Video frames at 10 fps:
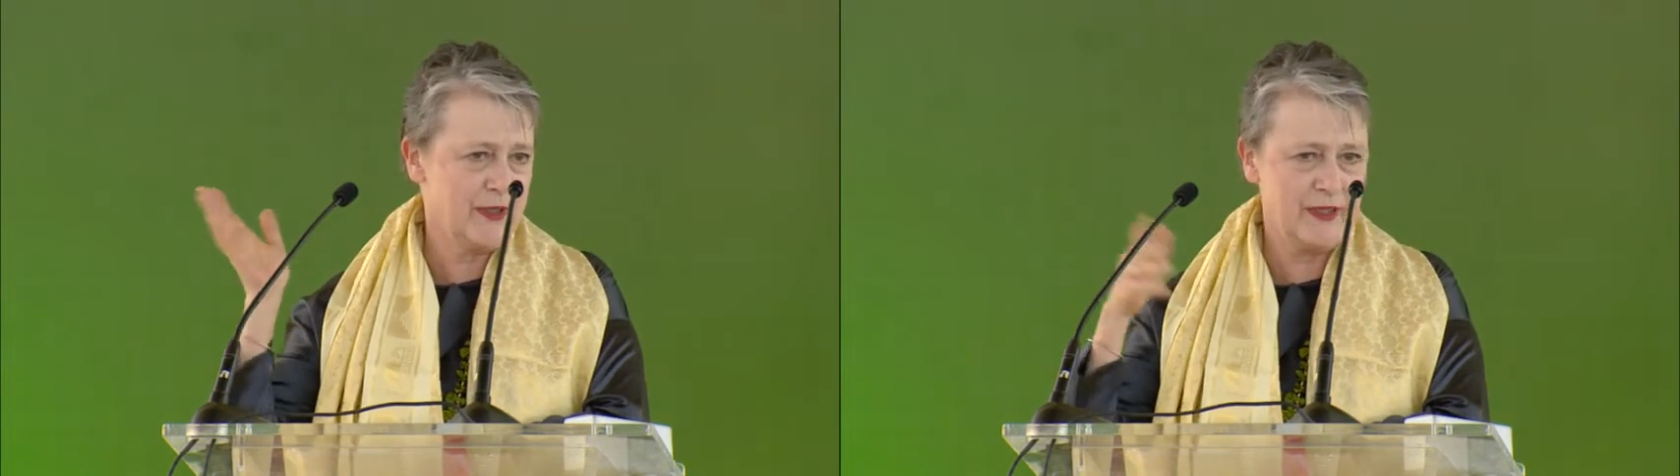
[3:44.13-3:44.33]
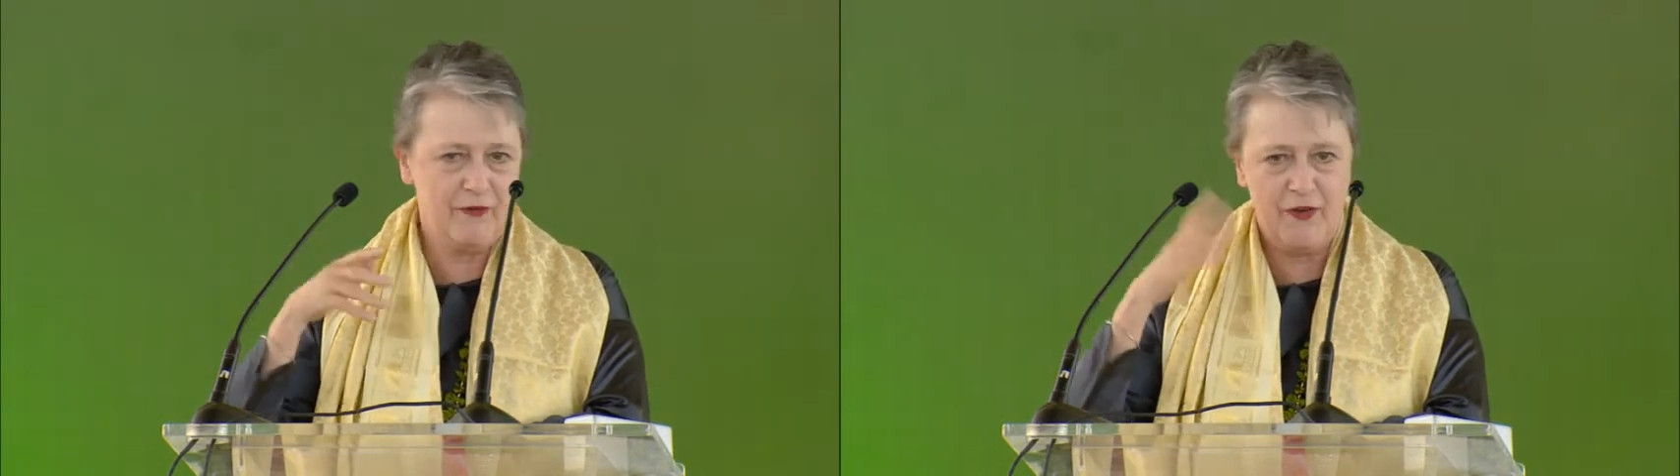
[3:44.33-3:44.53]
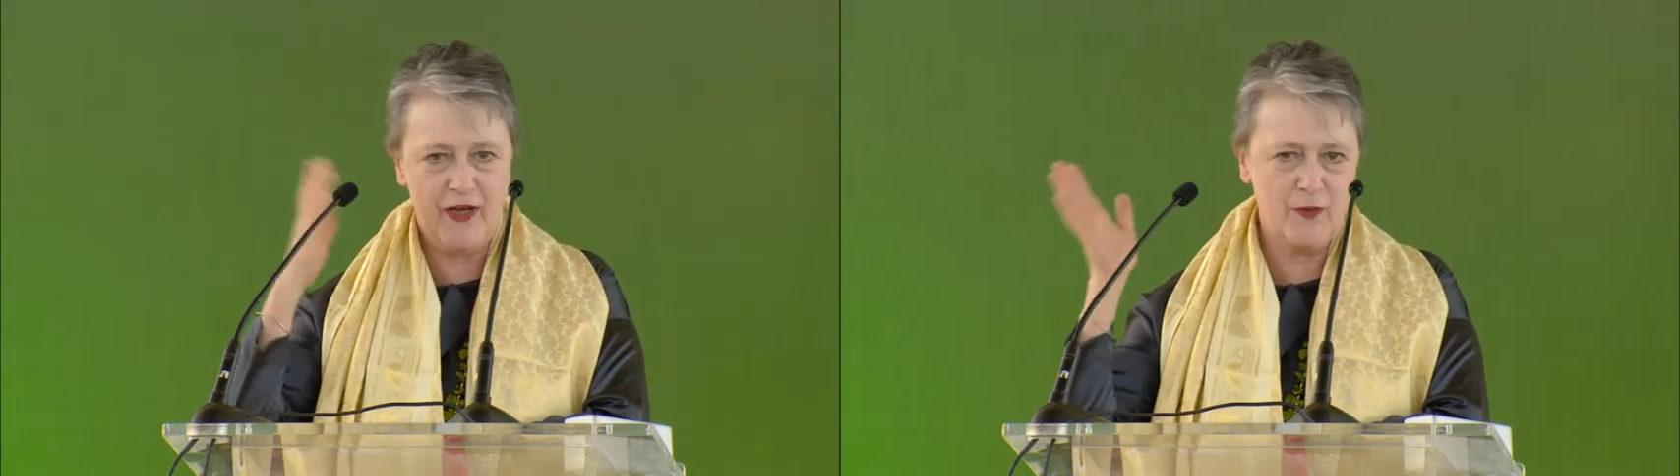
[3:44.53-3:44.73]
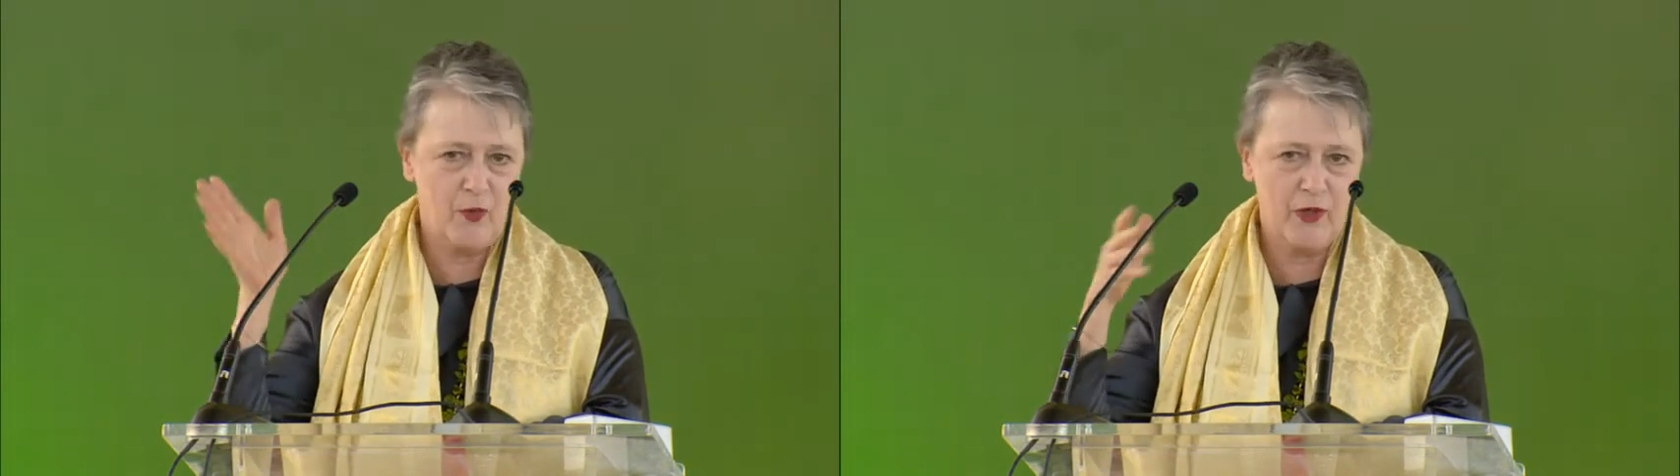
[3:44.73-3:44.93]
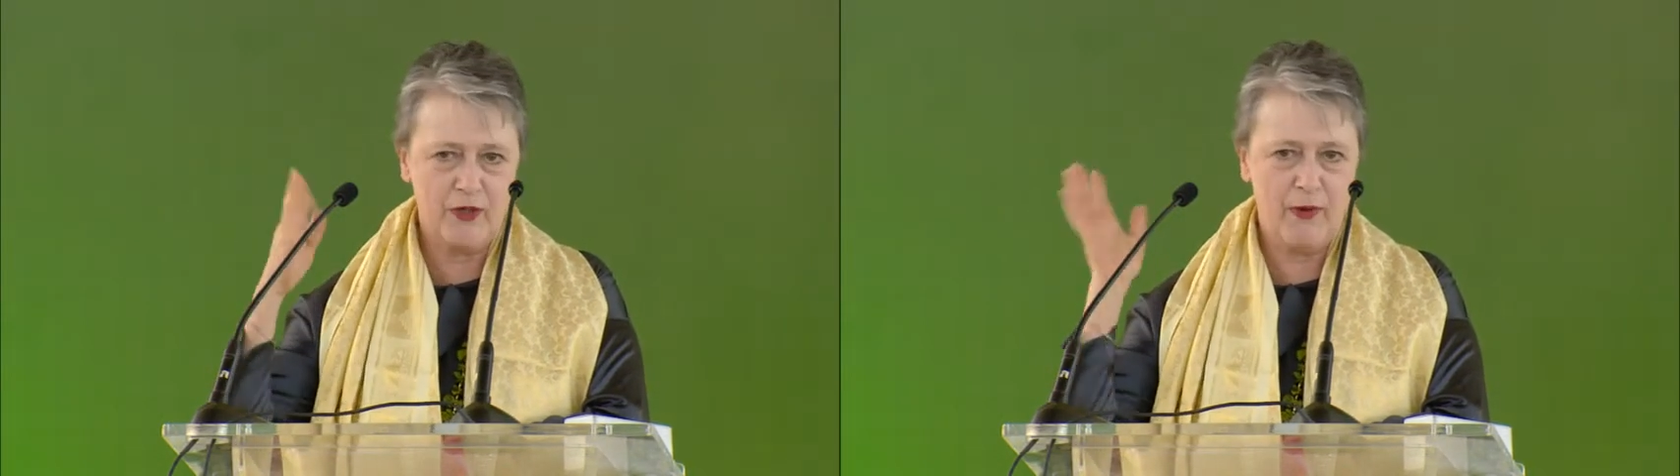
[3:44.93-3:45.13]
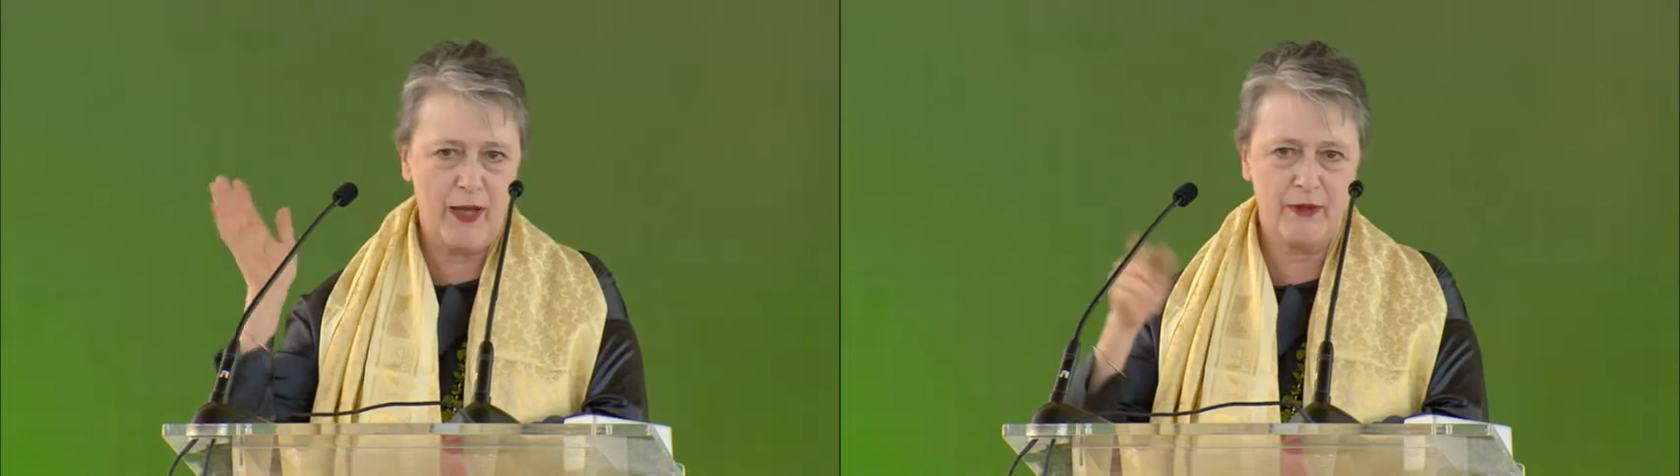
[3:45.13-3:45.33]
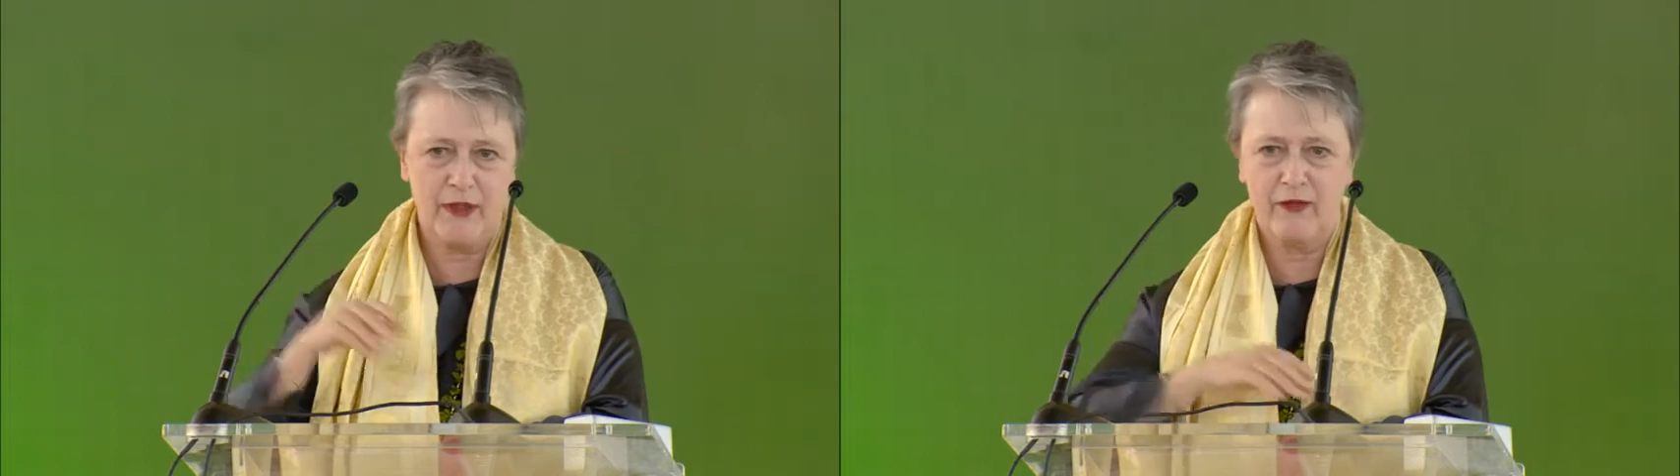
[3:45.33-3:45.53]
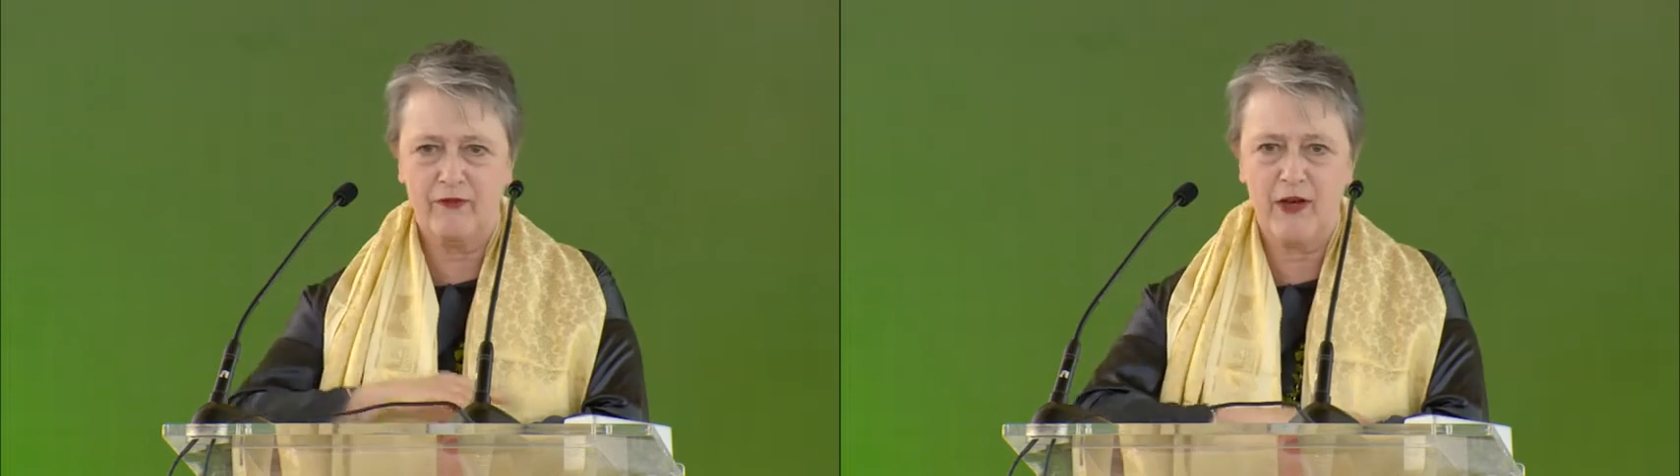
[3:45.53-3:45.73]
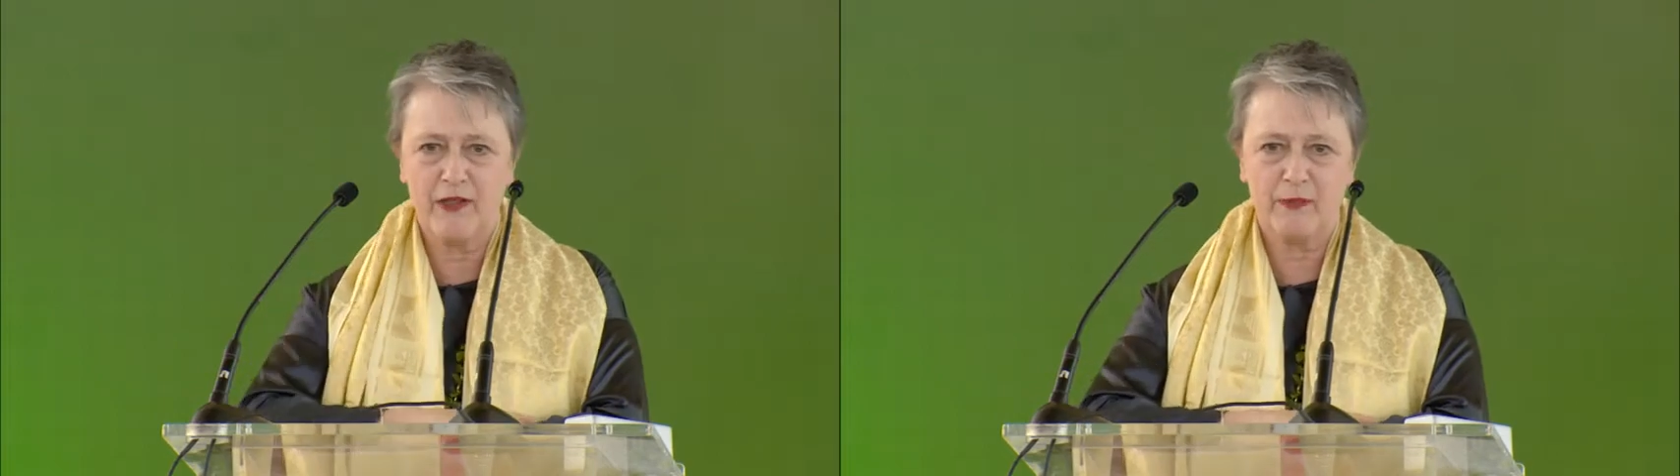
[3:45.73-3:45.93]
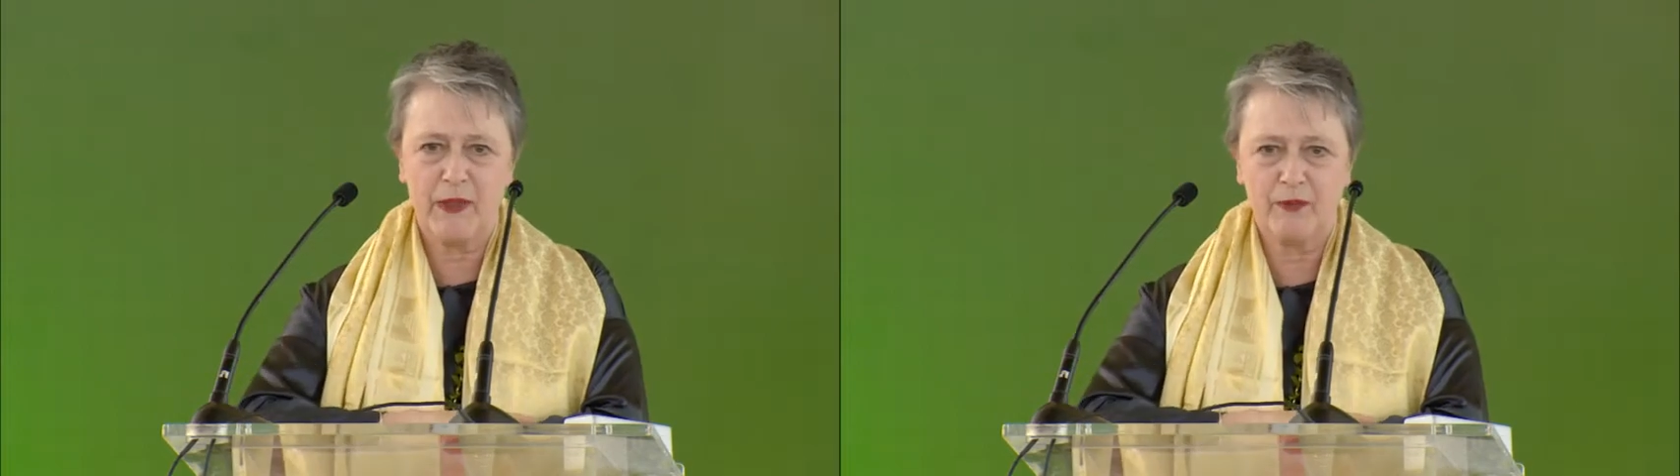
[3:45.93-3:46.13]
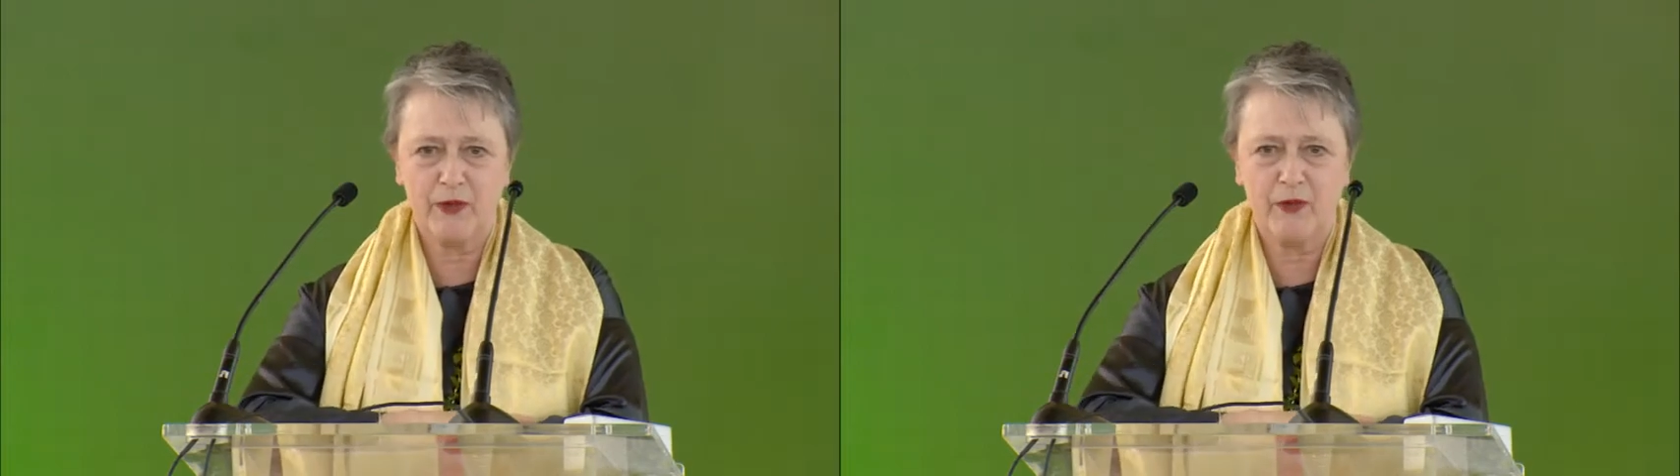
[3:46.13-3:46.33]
as if I walk around and advise people